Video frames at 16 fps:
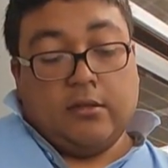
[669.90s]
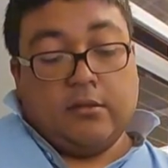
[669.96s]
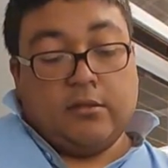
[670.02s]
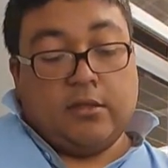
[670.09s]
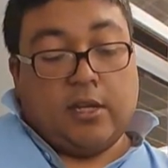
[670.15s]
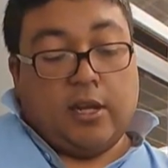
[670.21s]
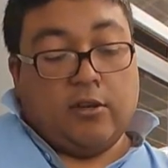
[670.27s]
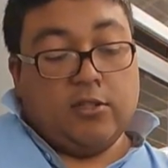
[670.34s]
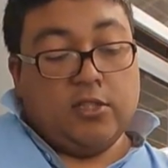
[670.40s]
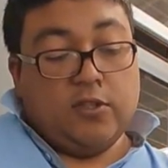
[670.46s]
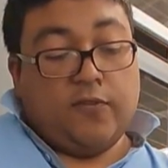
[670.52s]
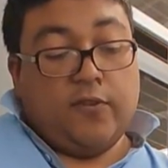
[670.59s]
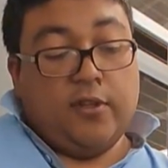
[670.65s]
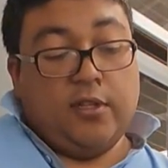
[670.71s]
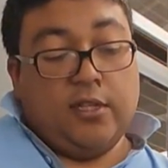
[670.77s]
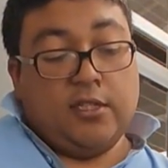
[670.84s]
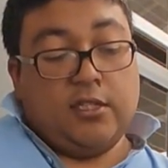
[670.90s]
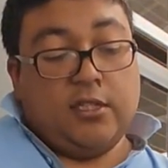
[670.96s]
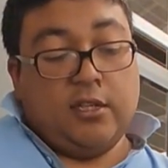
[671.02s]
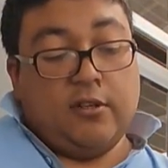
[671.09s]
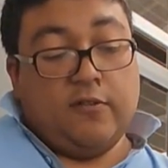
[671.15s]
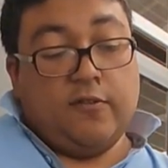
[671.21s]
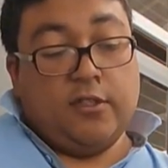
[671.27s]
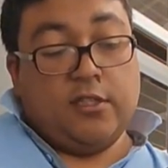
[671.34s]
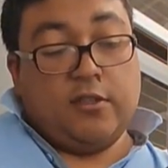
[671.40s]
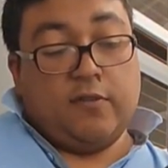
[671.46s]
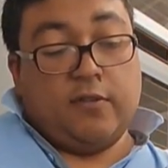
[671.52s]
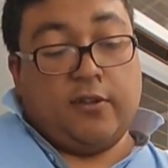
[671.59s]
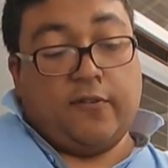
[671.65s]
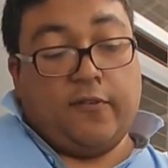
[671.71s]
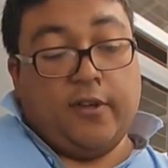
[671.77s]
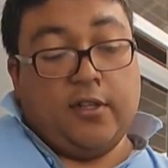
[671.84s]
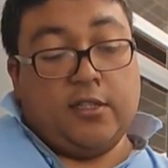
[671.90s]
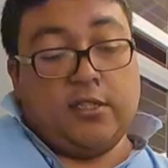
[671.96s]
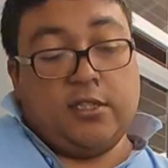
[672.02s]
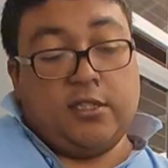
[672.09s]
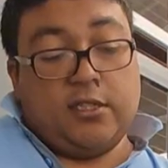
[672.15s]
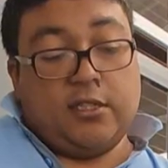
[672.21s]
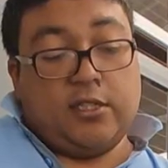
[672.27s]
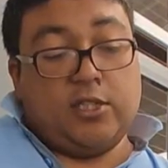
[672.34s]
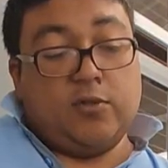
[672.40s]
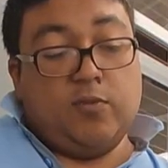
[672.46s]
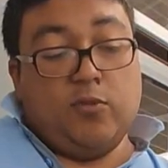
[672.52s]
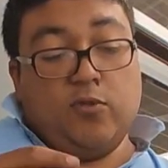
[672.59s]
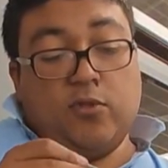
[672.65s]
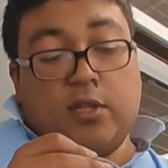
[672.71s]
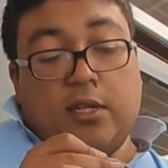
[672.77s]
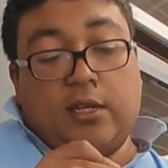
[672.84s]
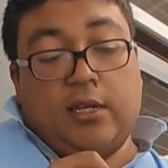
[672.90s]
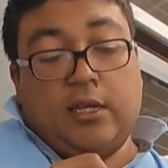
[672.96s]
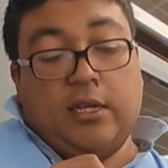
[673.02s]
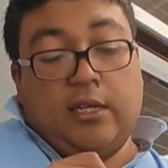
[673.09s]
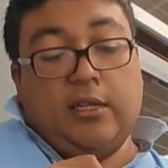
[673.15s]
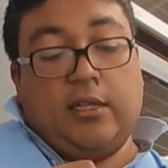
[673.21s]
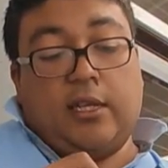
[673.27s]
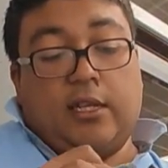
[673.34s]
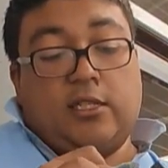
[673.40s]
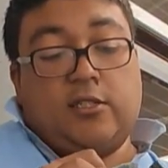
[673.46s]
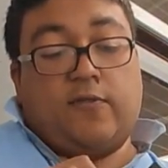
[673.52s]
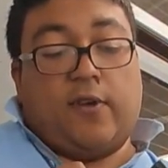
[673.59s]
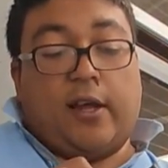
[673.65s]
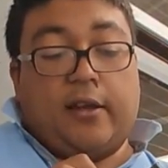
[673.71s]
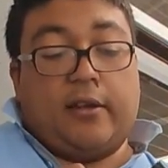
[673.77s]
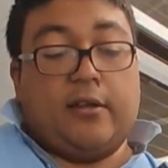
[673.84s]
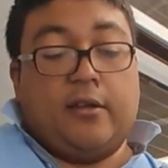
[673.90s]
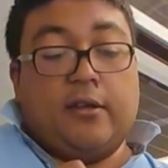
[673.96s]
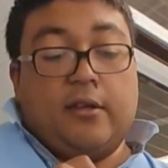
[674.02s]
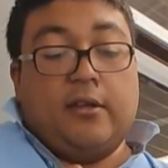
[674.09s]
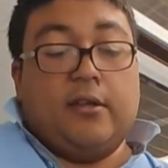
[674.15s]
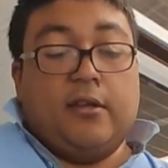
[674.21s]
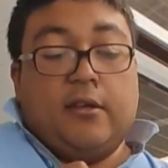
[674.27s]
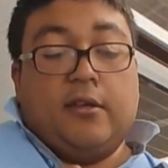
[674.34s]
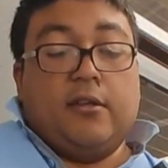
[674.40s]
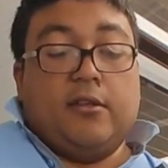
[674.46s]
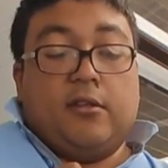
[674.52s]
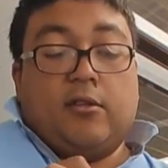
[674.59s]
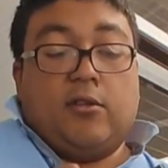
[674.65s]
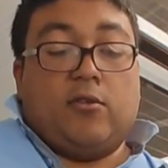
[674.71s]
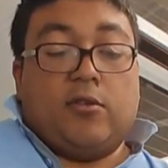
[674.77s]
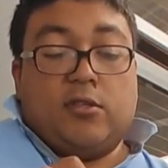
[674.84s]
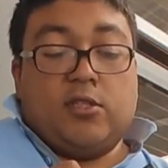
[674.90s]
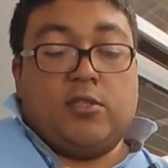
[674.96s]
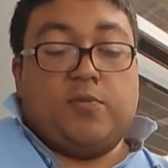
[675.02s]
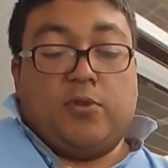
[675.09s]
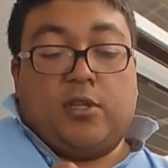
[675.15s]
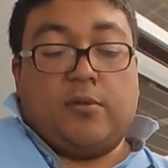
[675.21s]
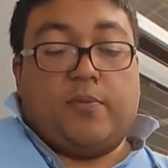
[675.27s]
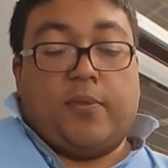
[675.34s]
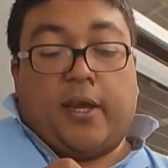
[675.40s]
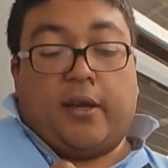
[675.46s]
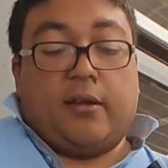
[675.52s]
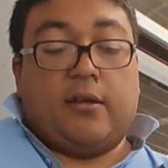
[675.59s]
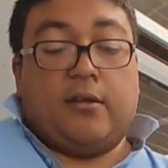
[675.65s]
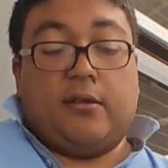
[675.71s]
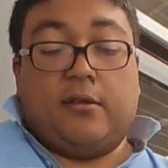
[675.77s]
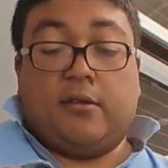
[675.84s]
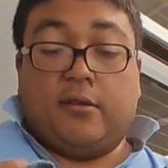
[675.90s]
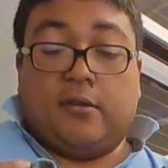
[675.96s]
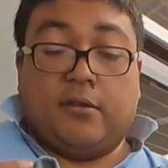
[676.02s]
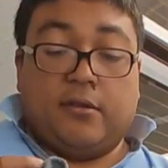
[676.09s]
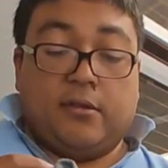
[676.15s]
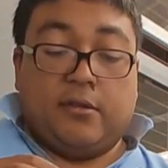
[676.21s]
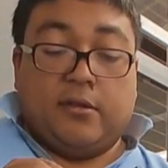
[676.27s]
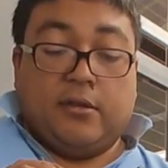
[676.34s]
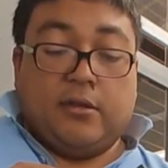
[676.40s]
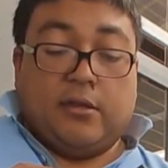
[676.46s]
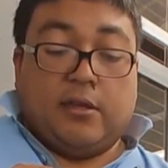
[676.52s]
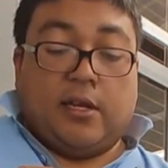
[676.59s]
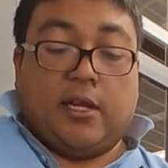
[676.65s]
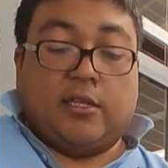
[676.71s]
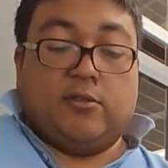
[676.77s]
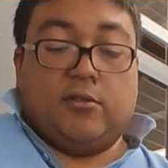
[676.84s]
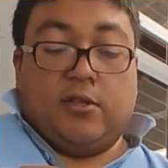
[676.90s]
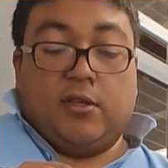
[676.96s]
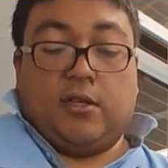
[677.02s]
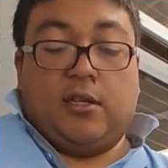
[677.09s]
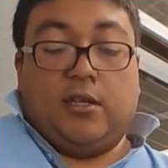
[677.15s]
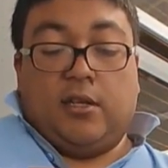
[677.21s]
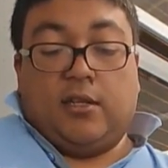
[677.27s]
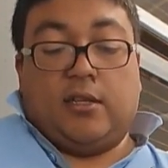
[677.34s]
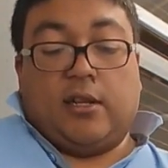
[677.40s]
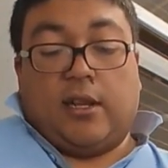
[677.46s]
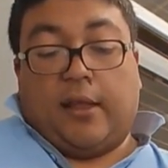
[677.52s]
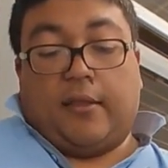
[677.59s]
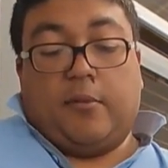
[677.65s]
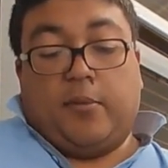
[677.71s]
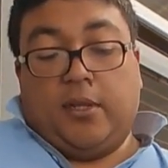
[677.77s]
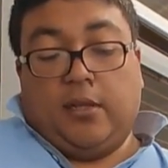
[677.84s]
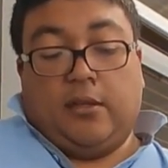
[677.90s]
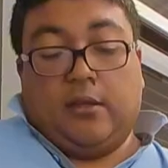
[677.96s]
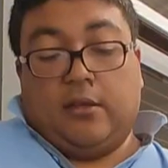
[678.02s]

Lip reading: So now you just feel the surface. If it feels smooth and clean, then it's fine. And you can just put it back. I'm gonna clean it another bit.